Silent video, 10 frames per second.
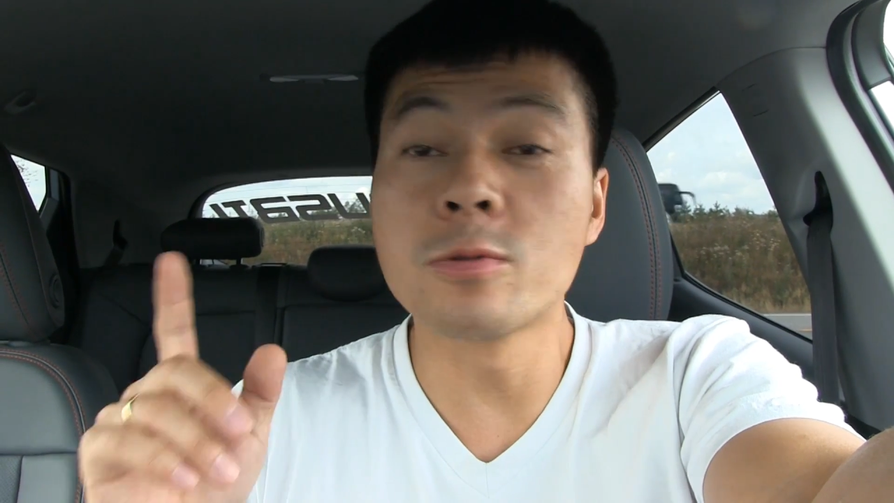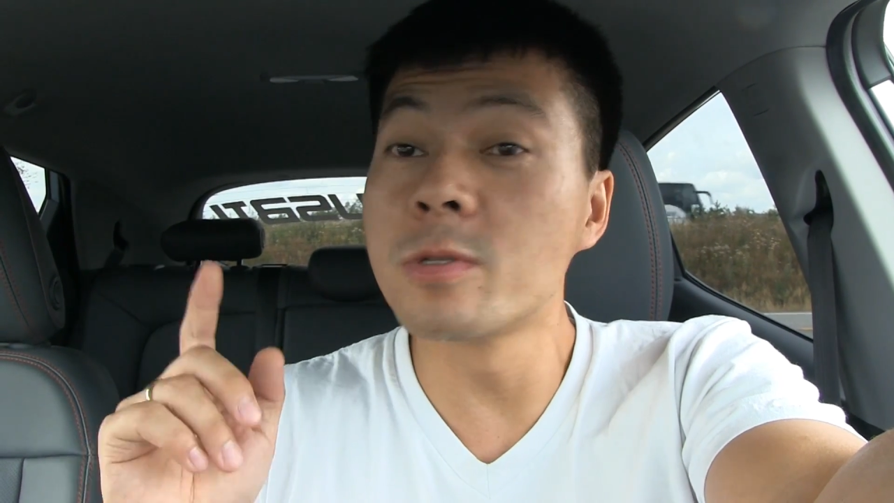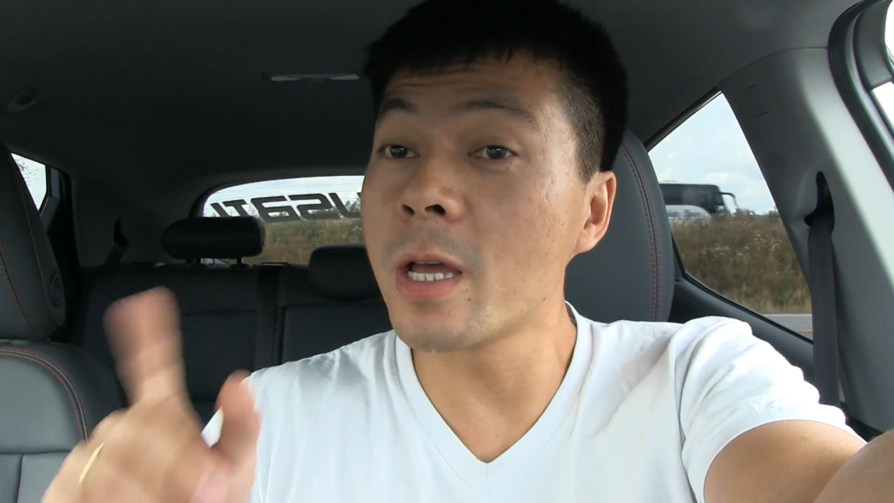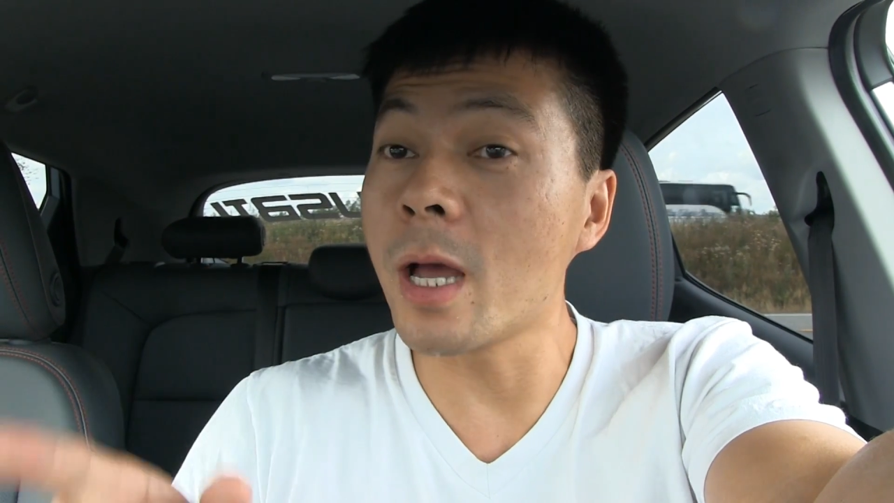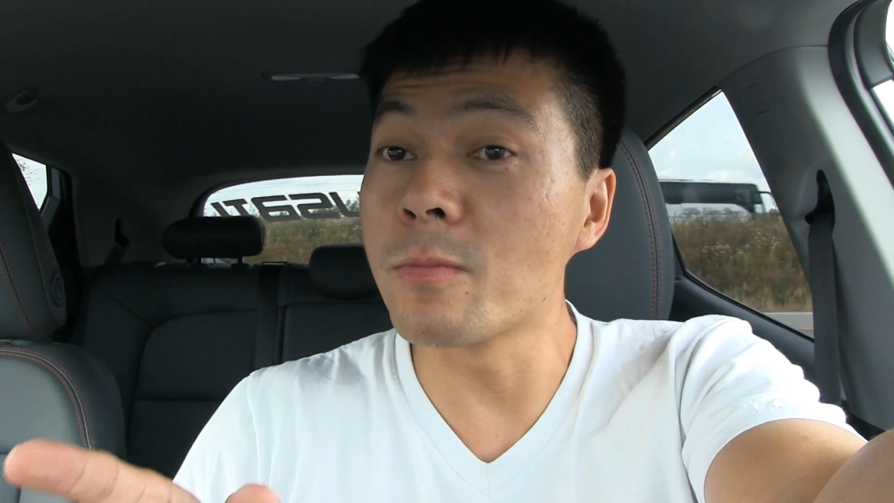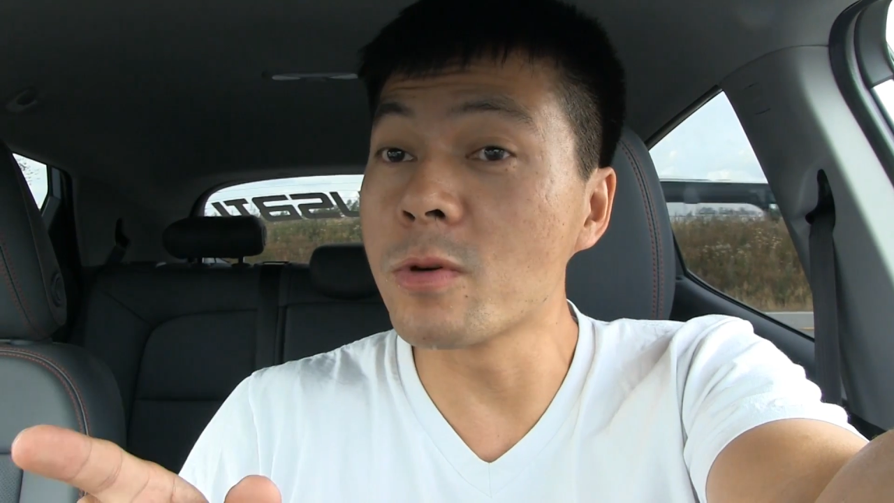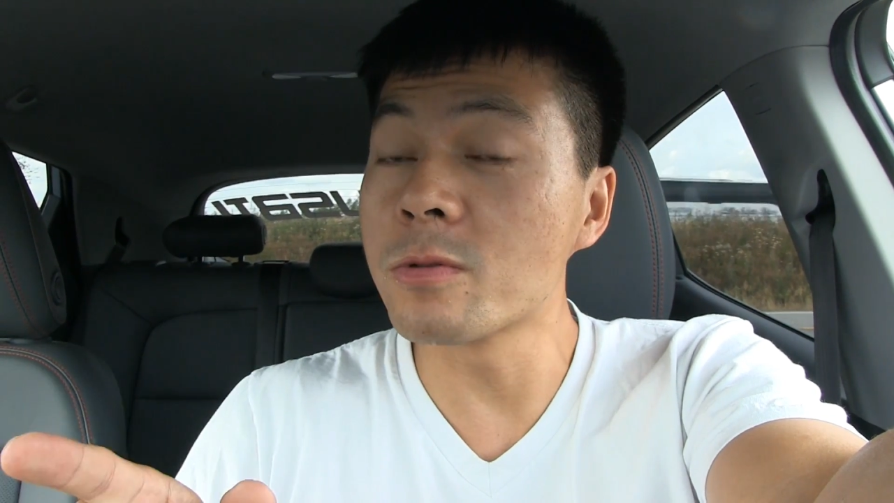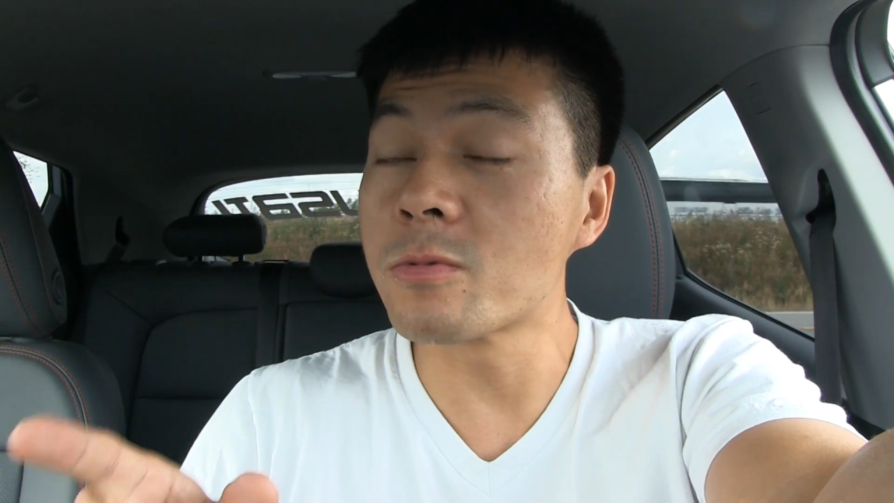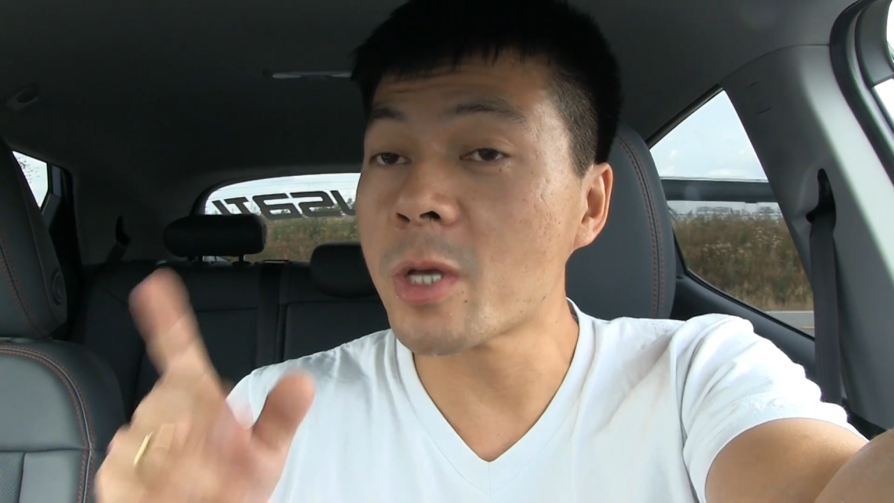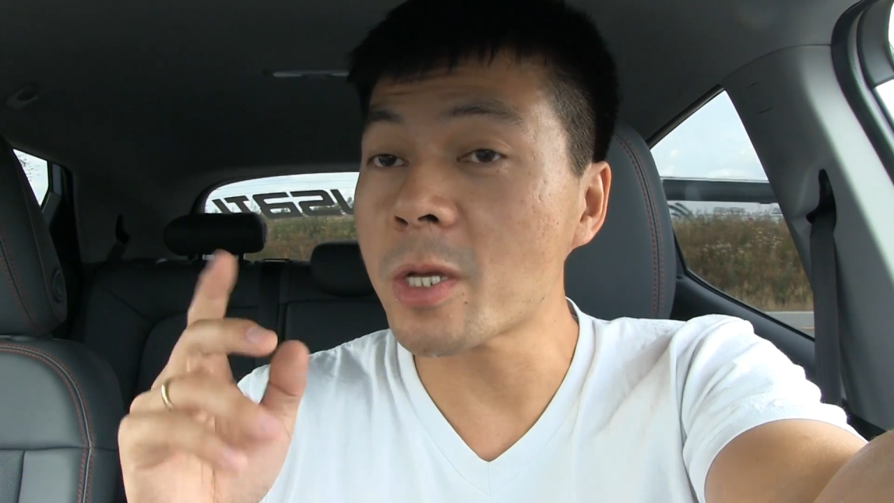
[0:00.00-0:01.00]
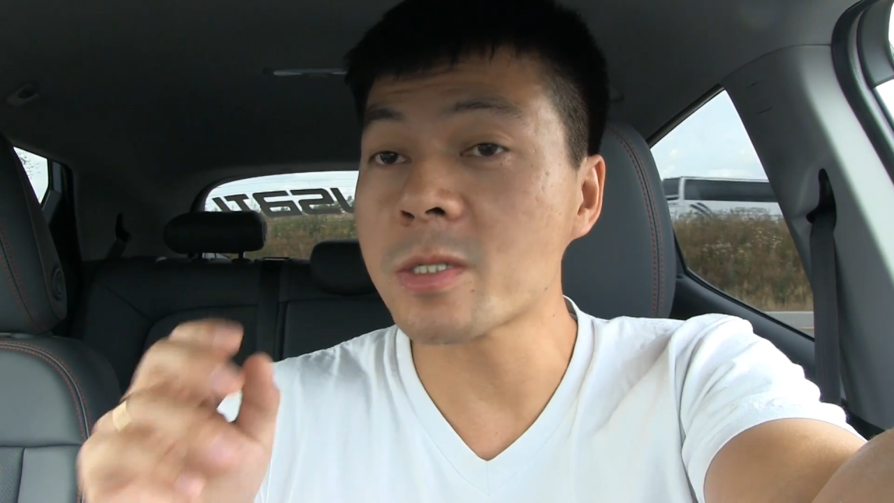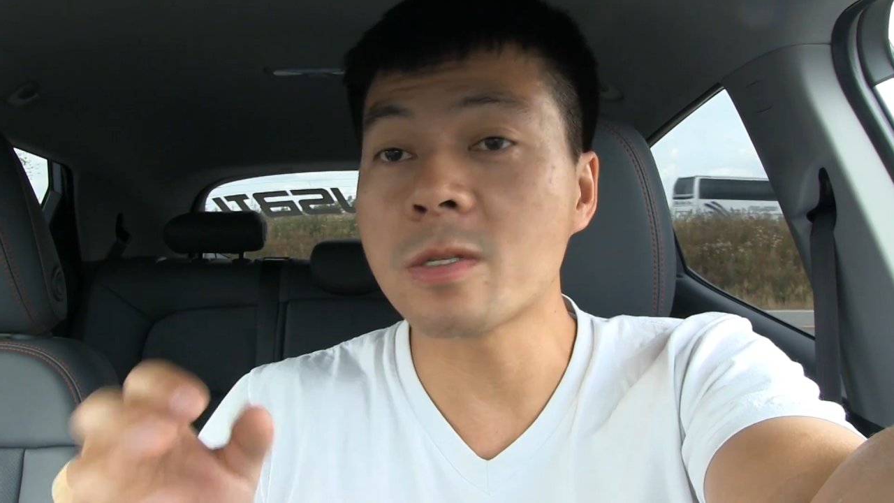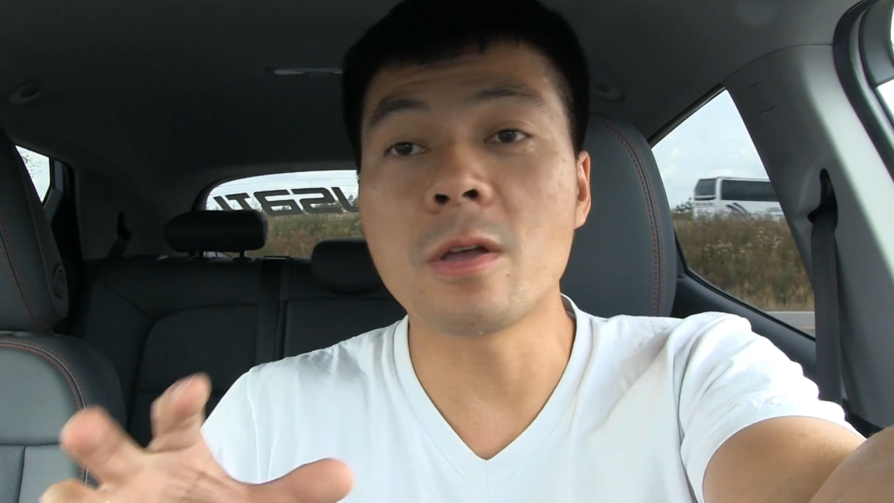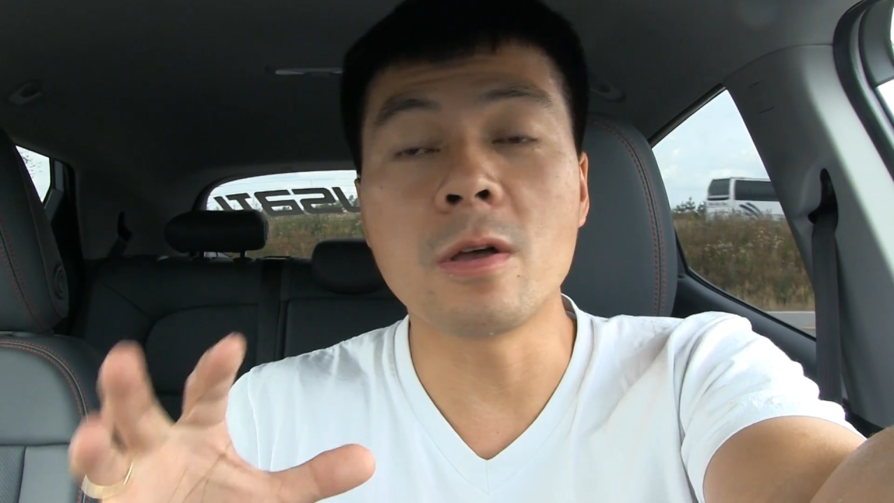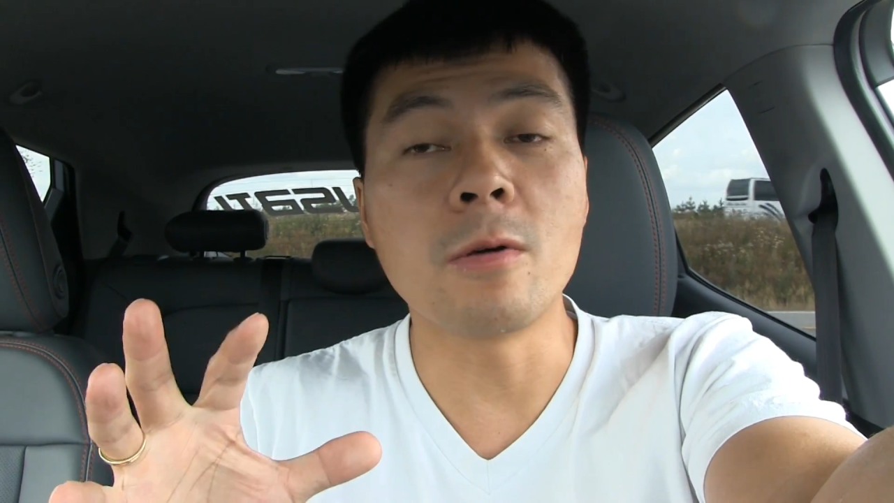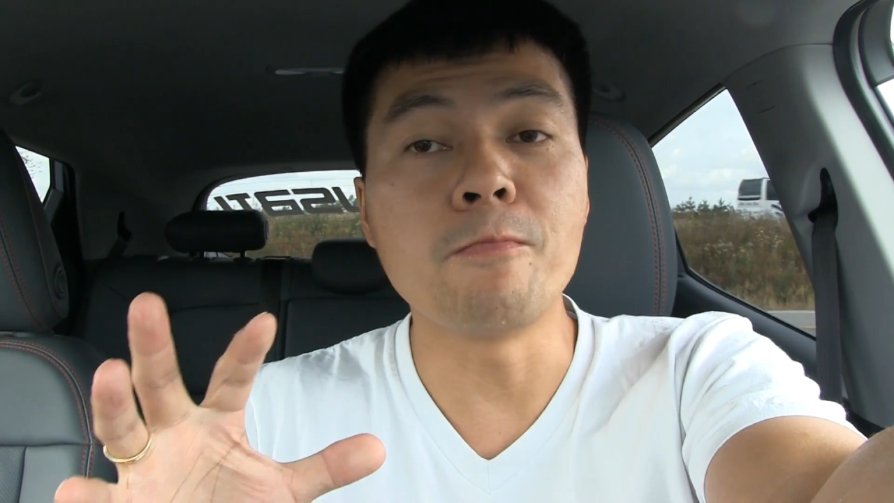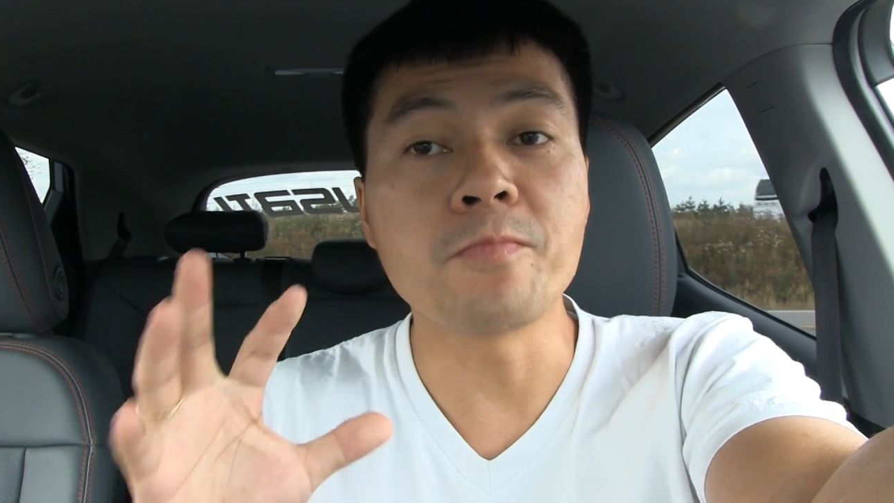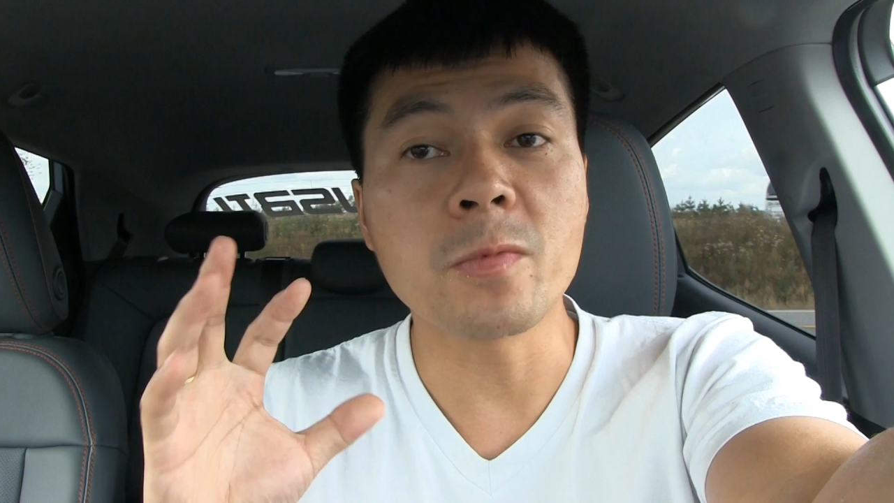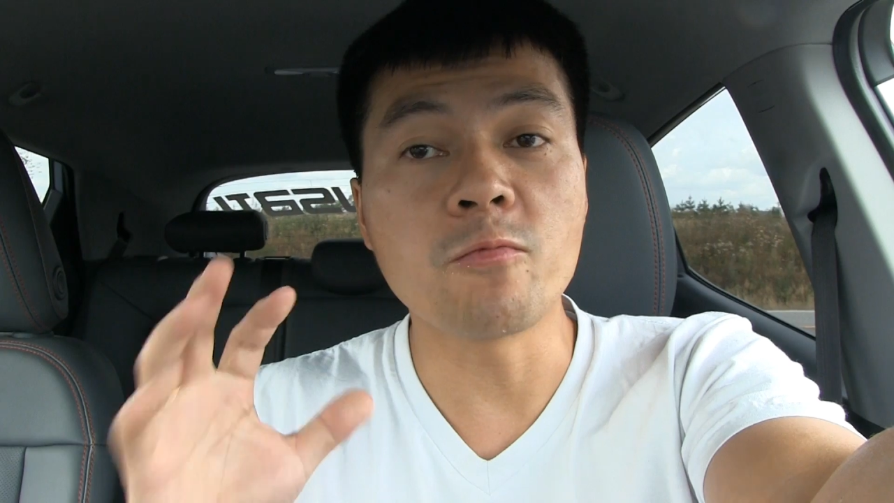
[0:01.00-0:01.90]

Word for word: today I'm going to test um,